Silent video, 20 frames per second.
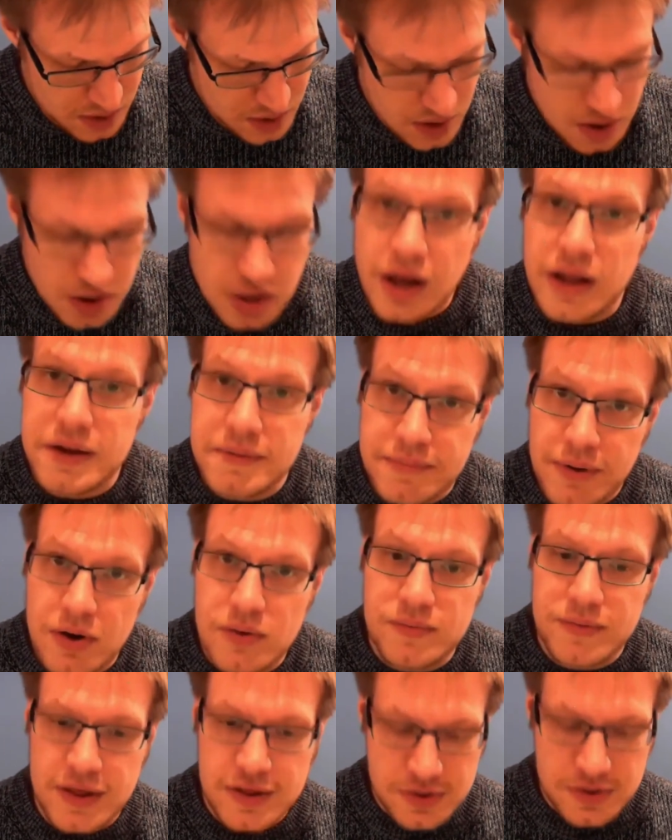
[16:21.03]
lightning
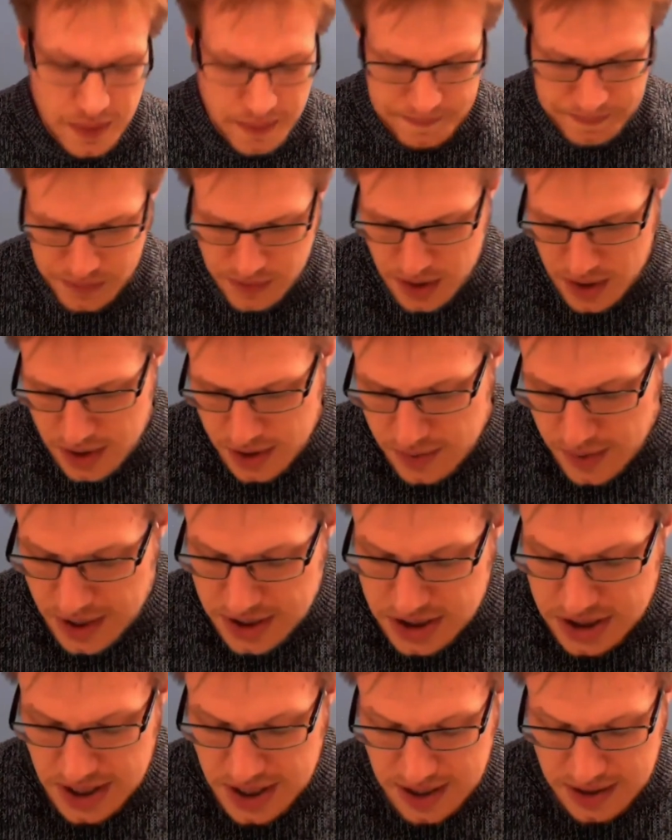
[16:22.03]
bolt. That's the one. So
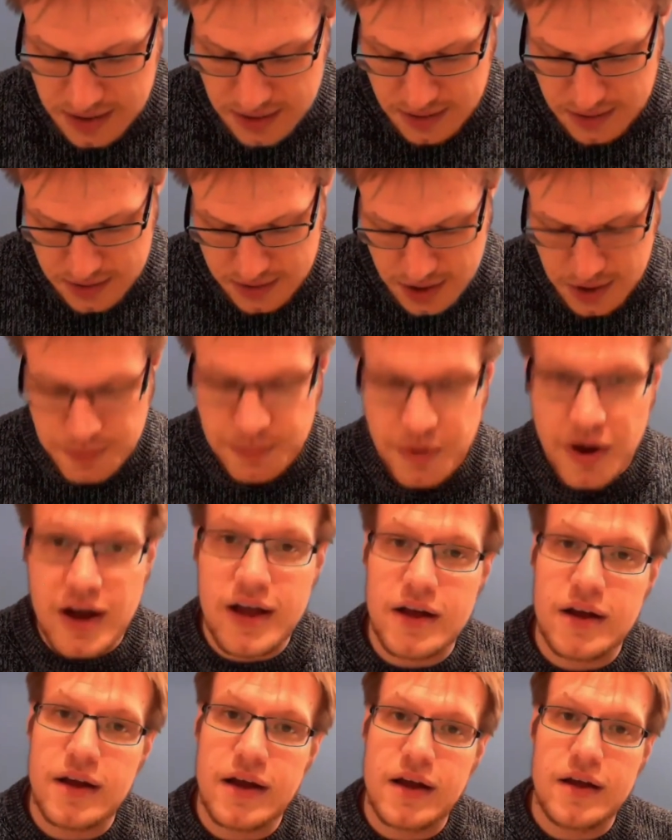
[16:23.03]
actually, despite
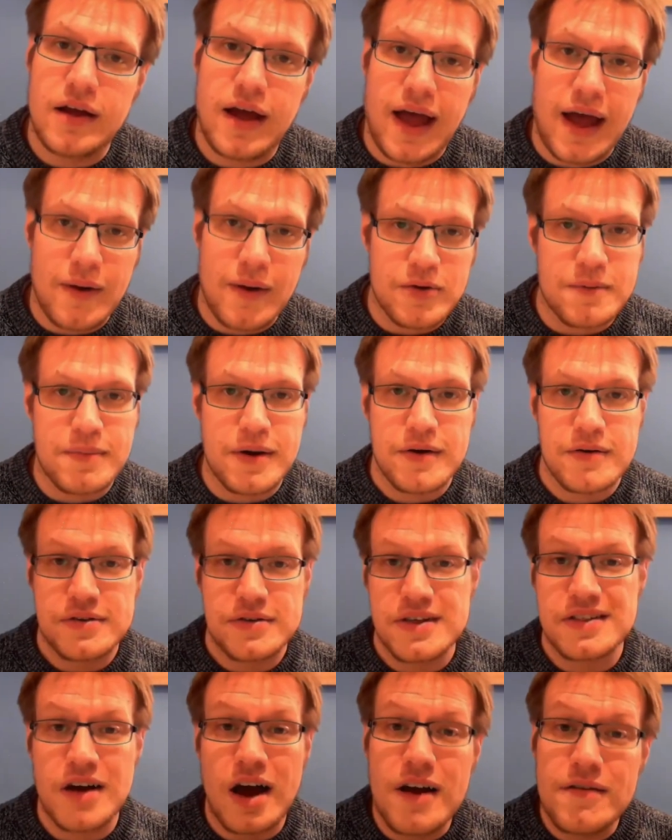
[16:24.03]
outward
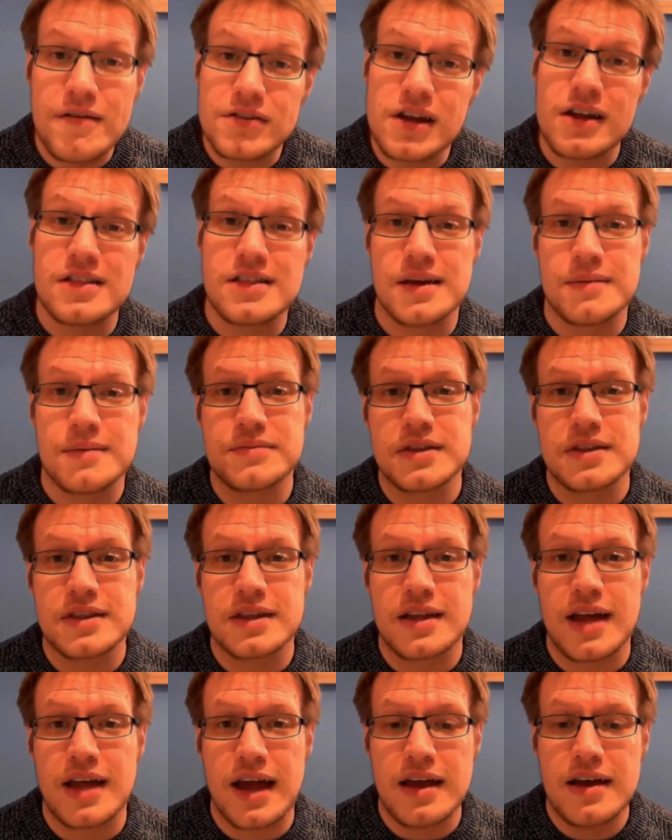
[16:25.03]
appearances, I've learned something
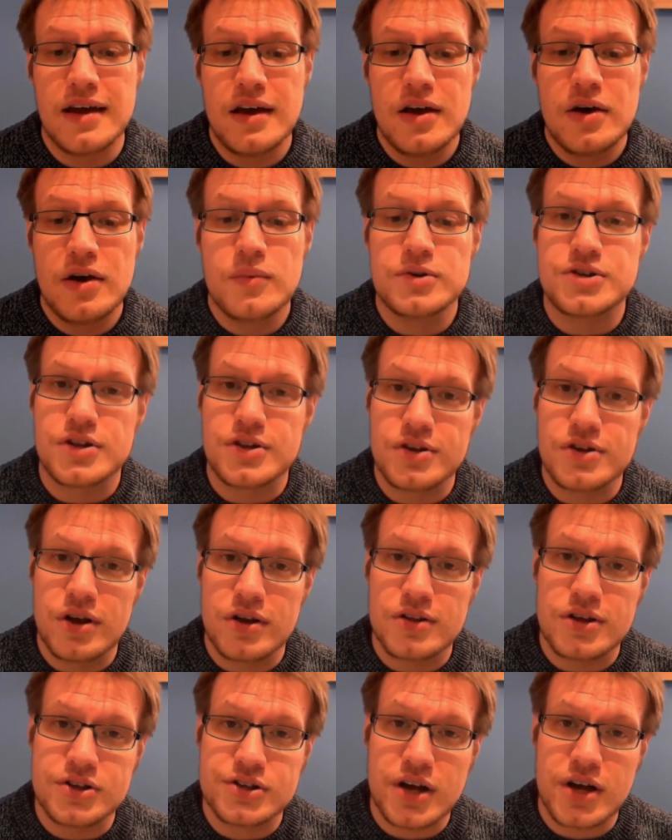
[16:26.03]
today, which is not
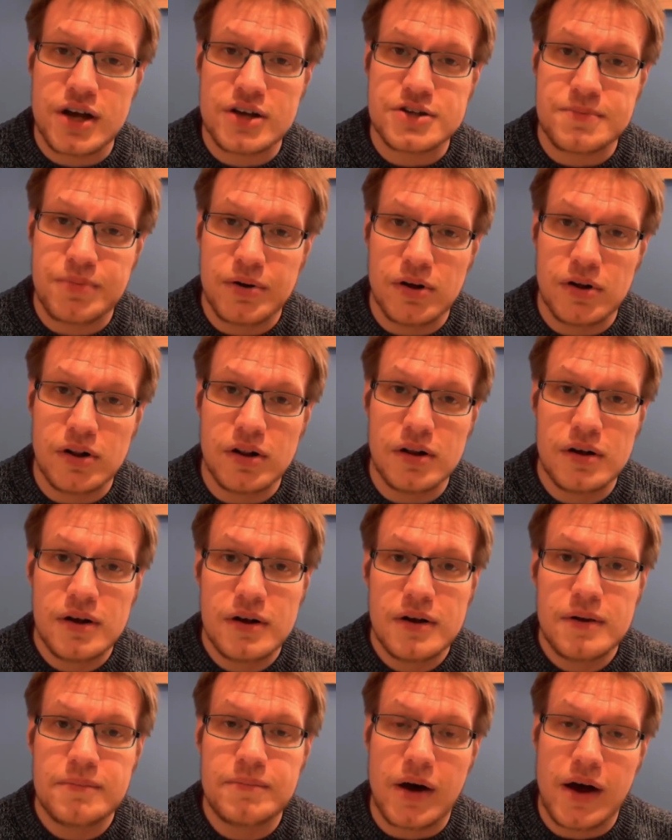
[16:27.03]
to judge a pull
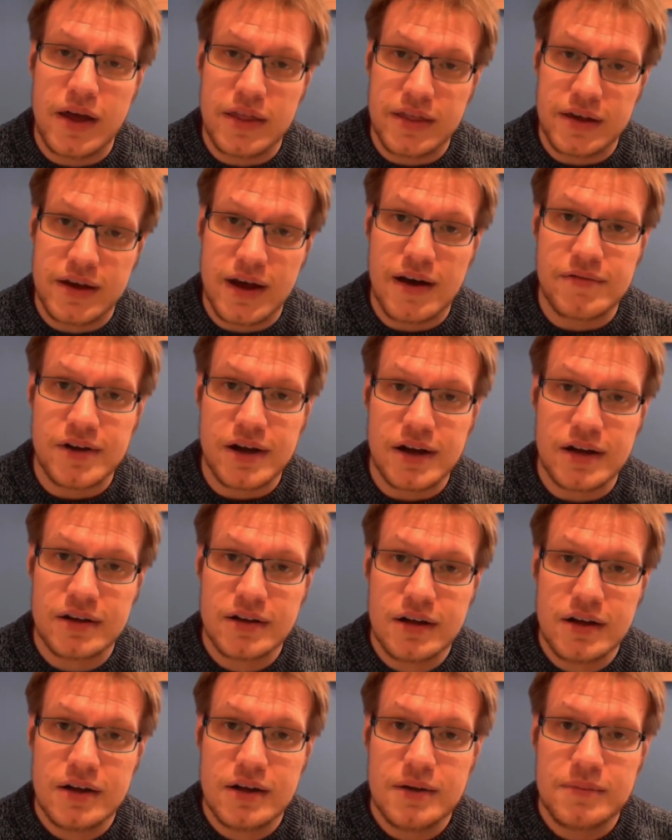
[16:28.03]
by the cover,
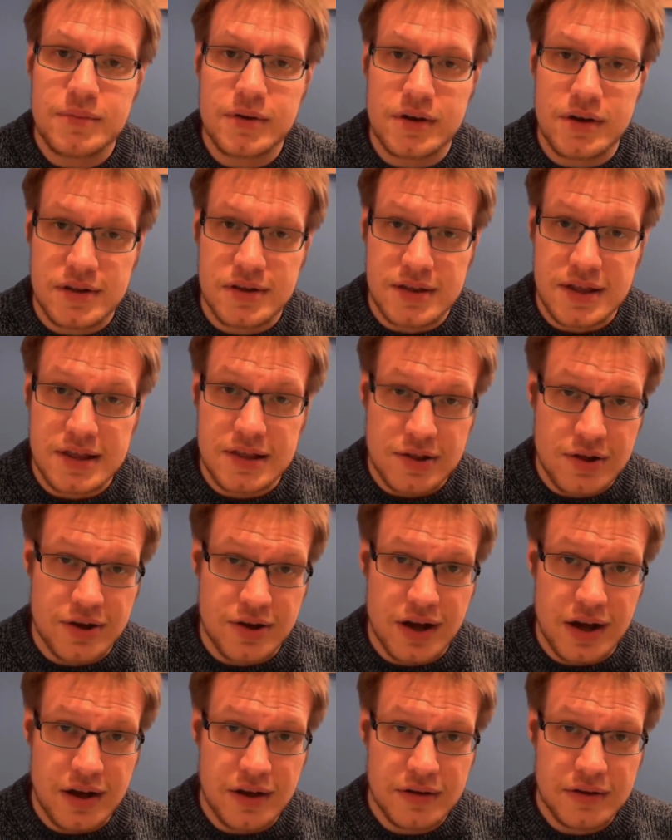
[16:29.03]
because this
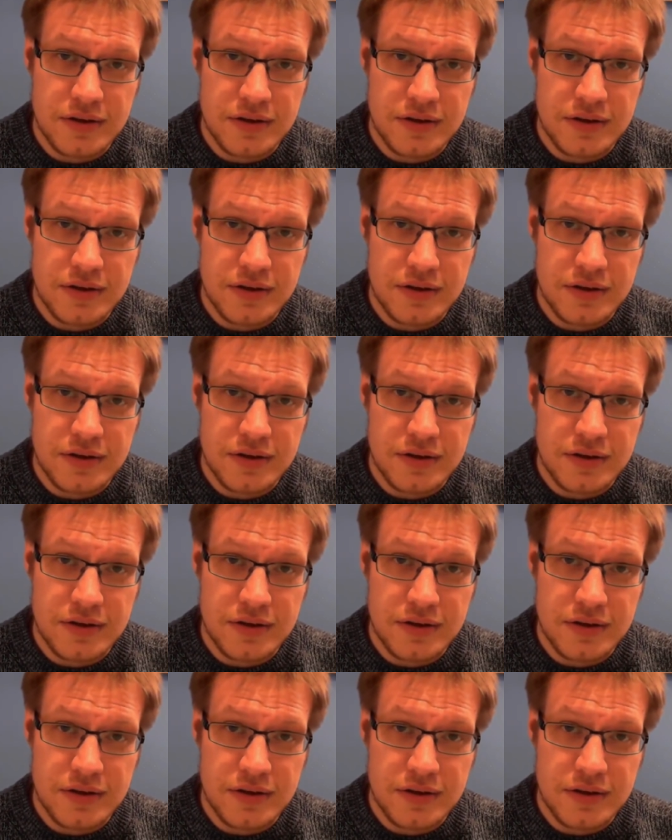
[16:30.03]
Looker